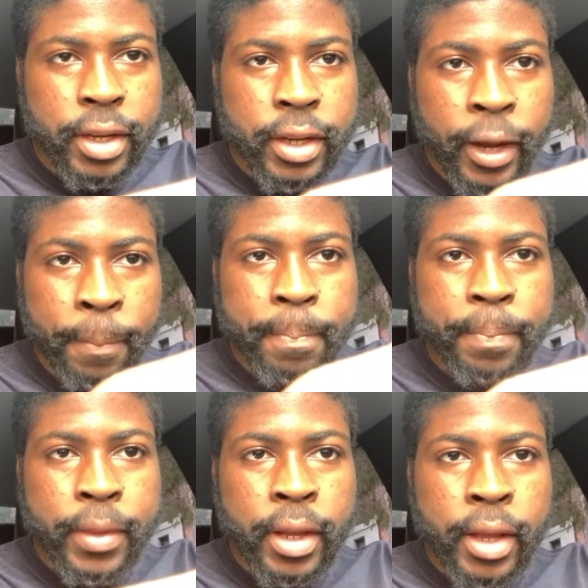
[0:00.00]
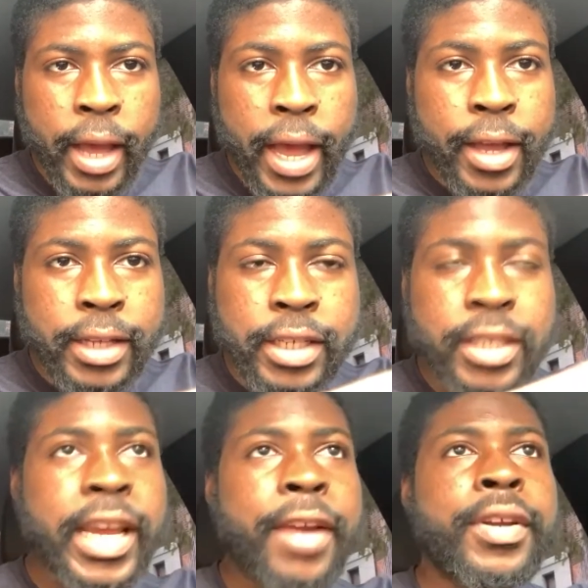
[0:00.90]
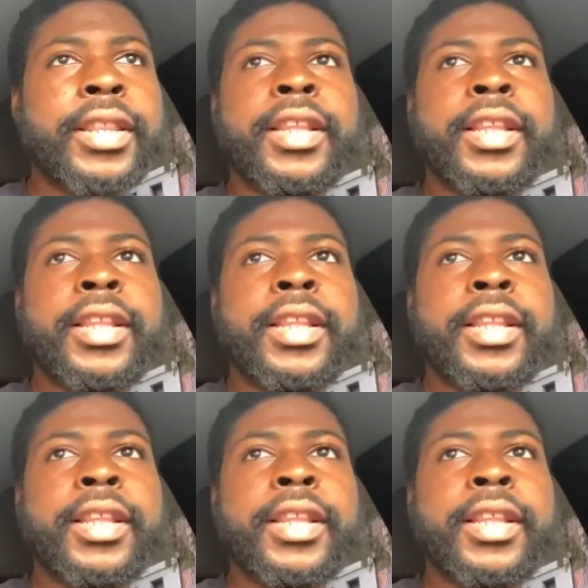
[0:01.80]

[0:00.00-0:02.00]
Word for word: Yep hey, it's a scary